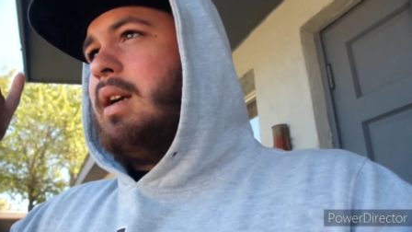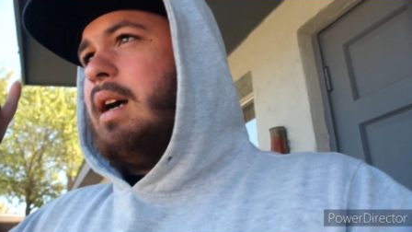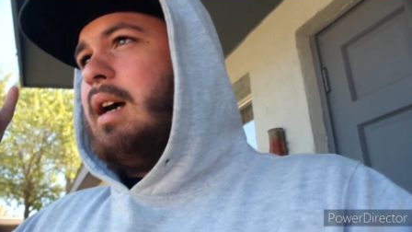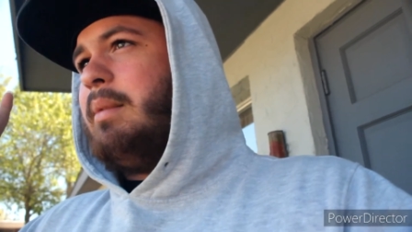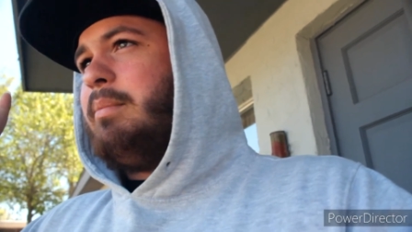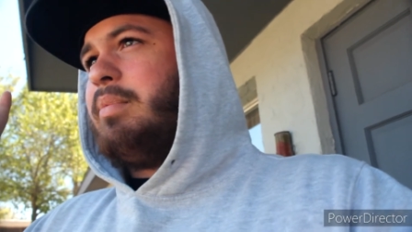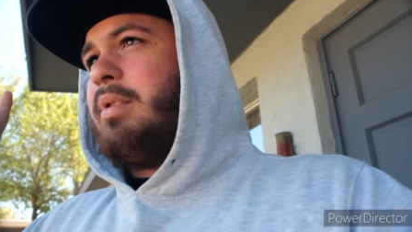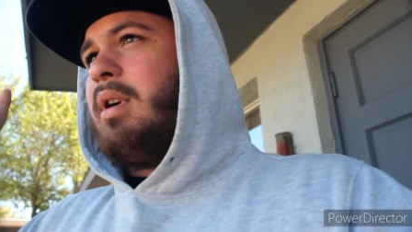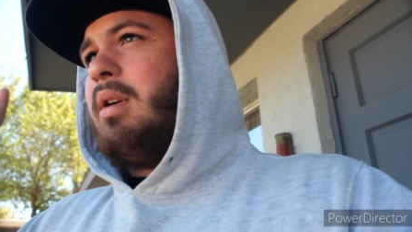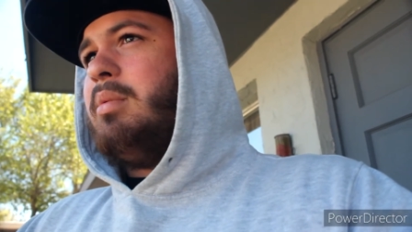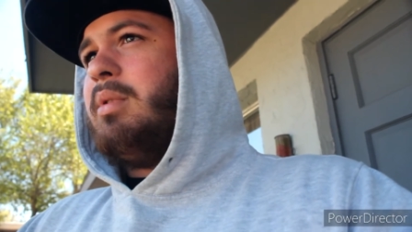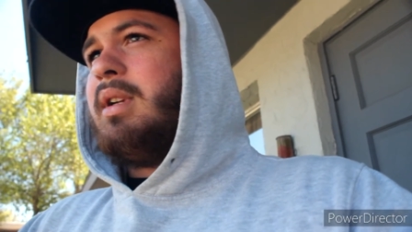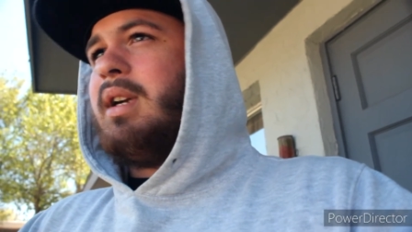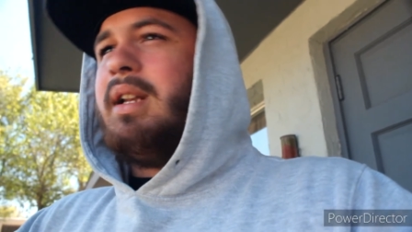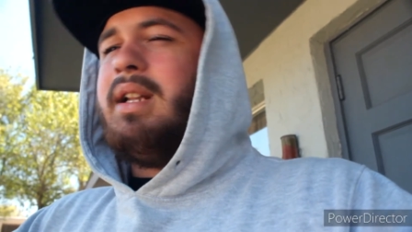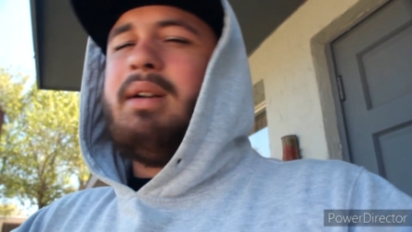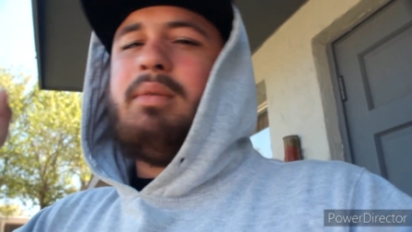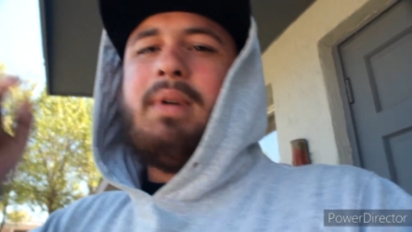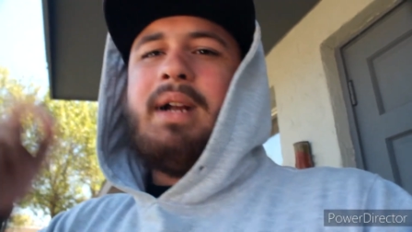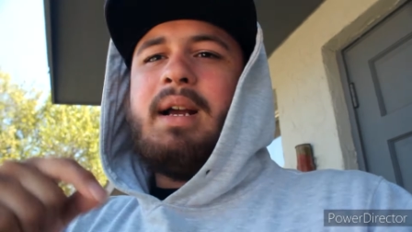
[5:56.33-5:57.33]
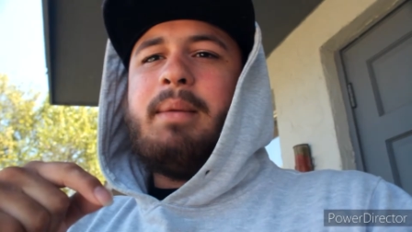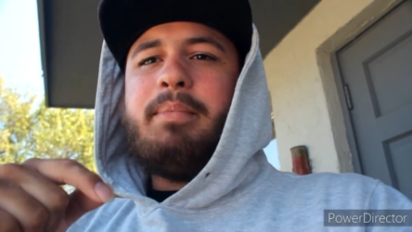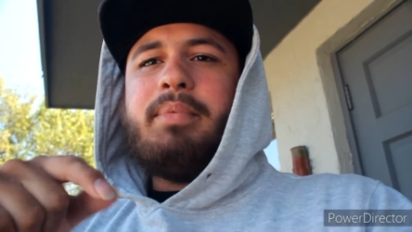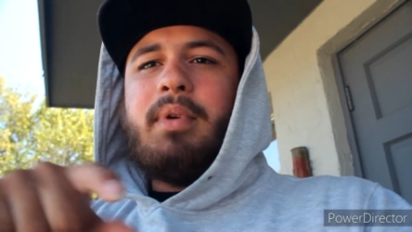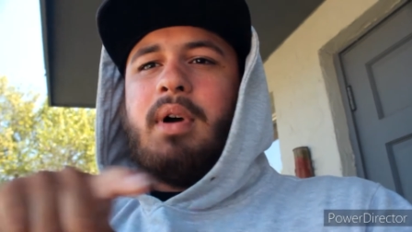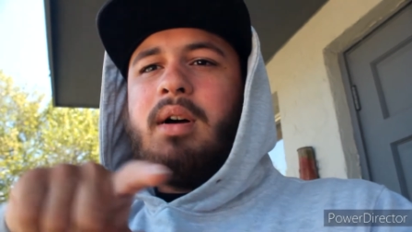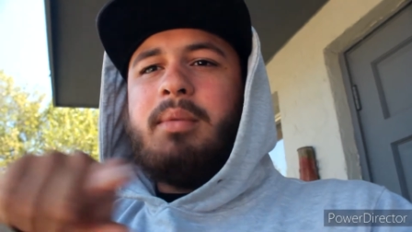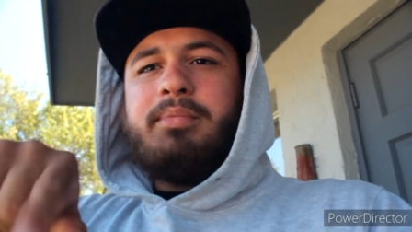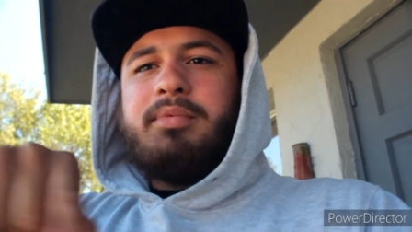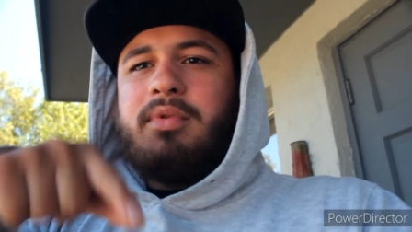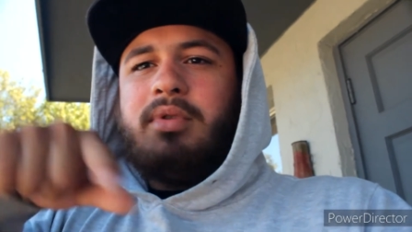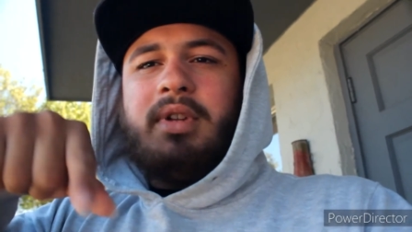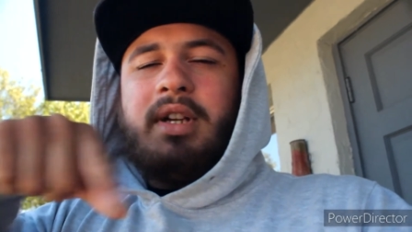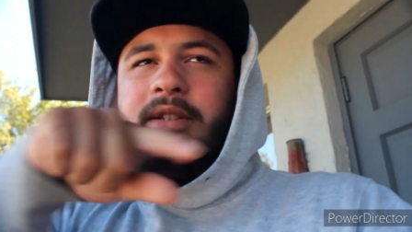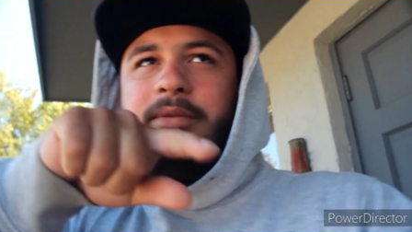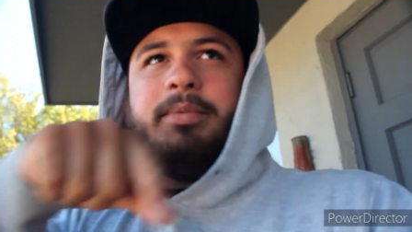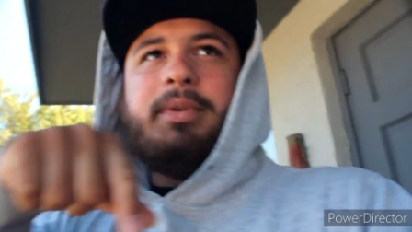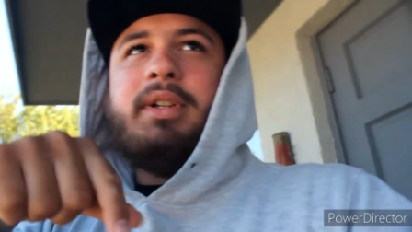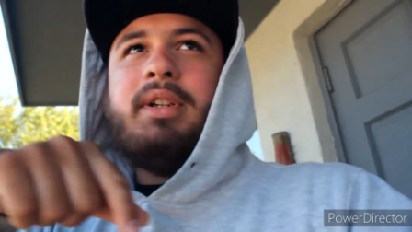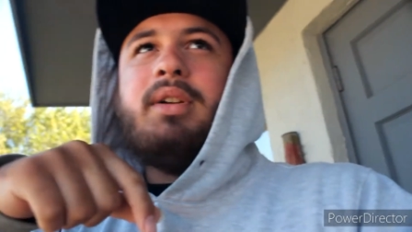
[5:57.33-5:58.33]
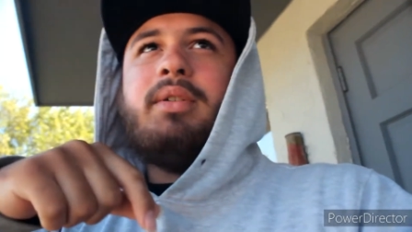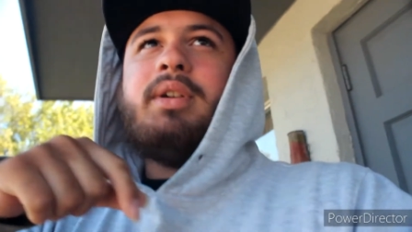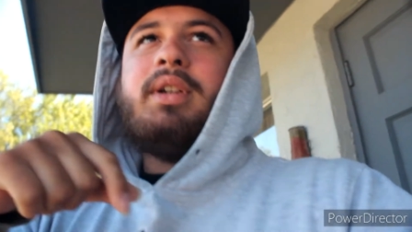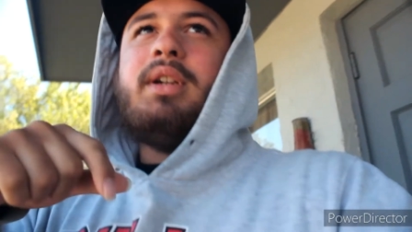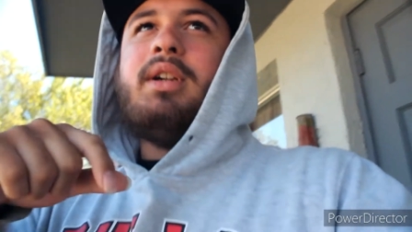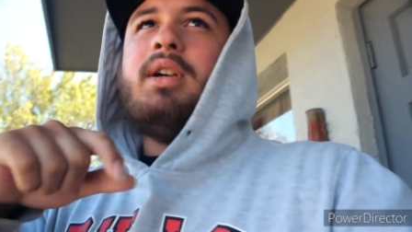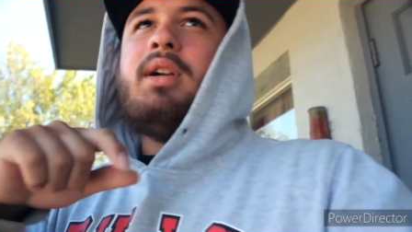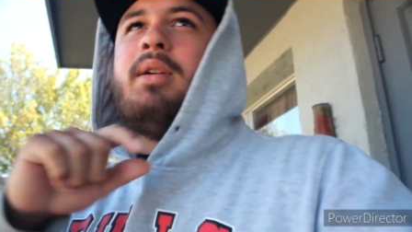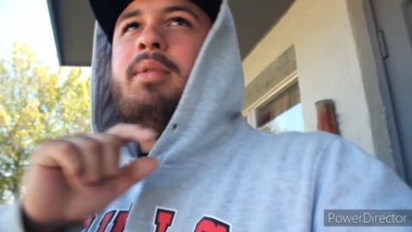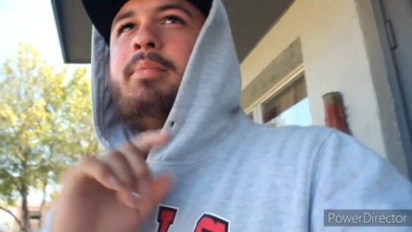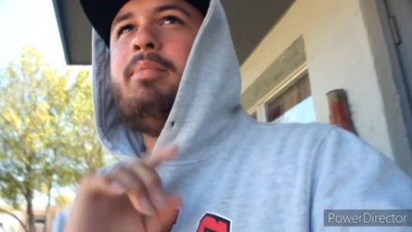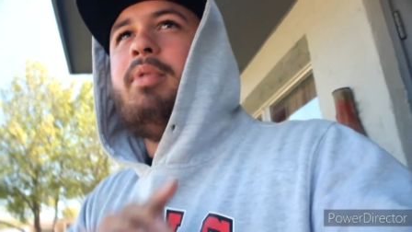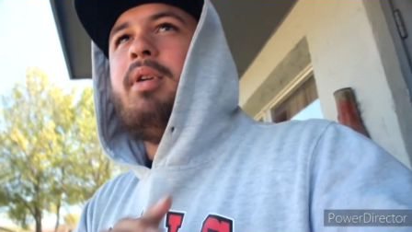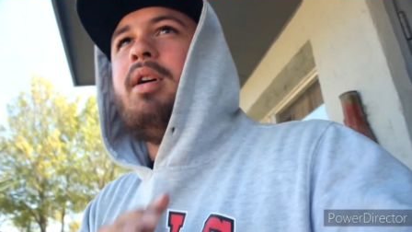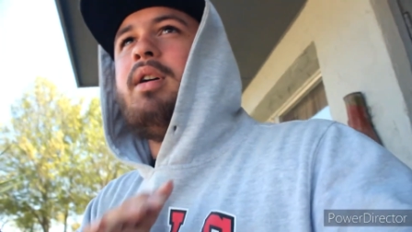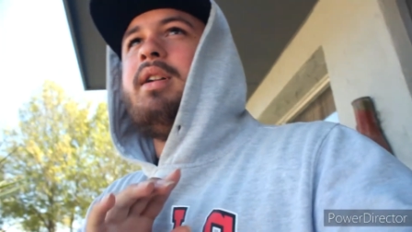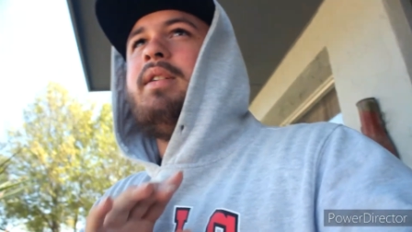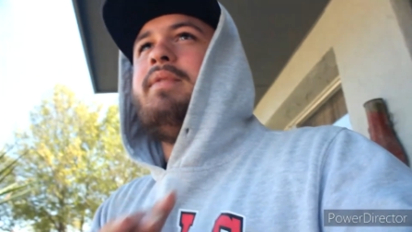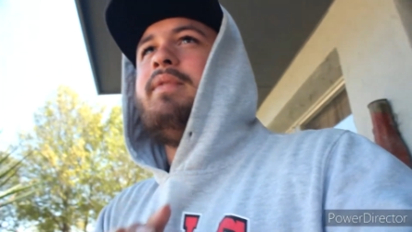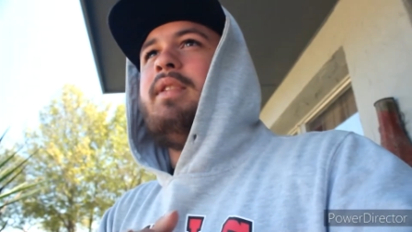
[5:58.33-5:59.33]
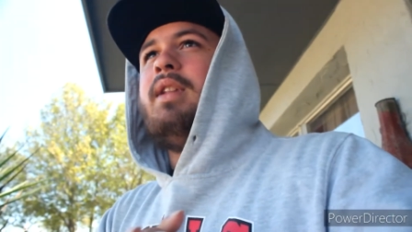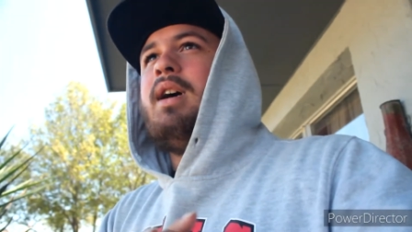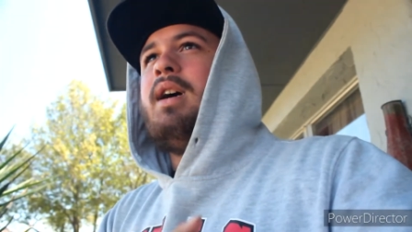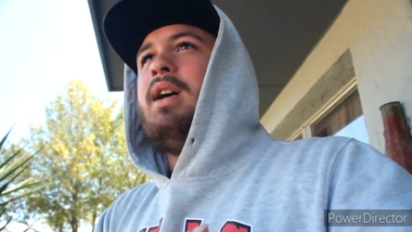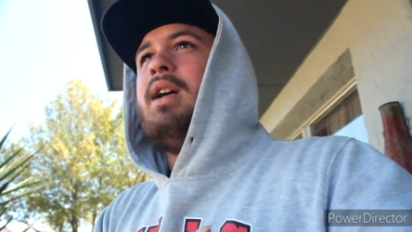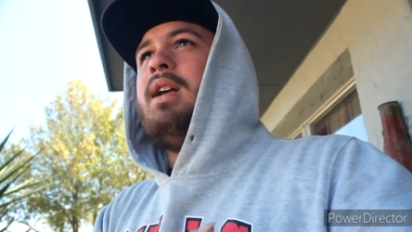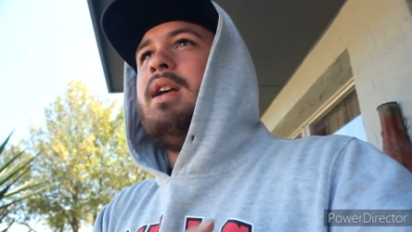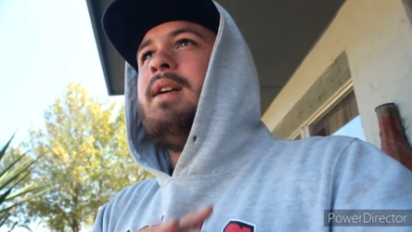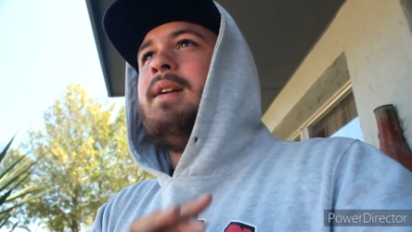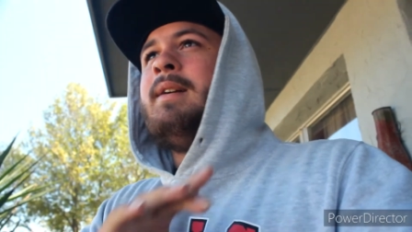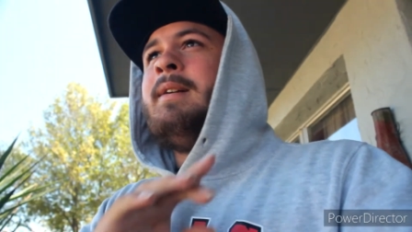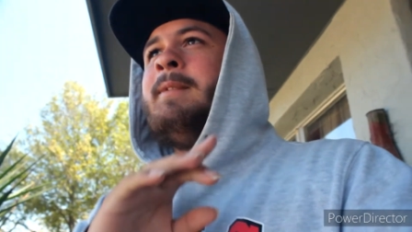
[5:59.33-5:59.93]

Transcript: I'm probably gonna wrap up today's video here but if not